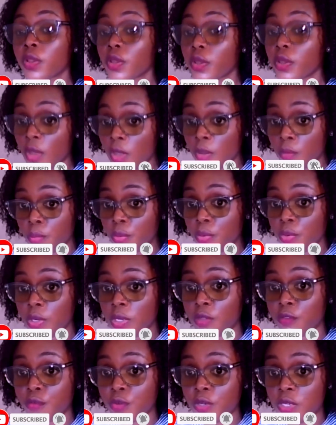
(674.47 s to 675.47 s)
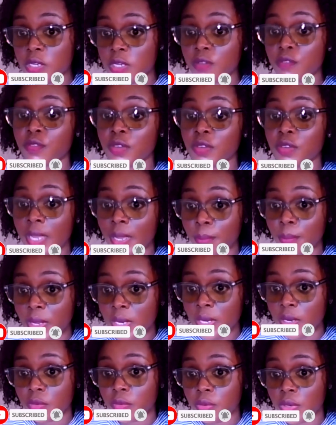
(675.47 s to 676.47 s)
non-proliferative
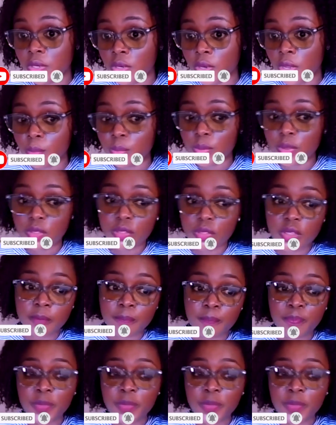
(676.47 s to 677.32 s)
diabetic retinopathy.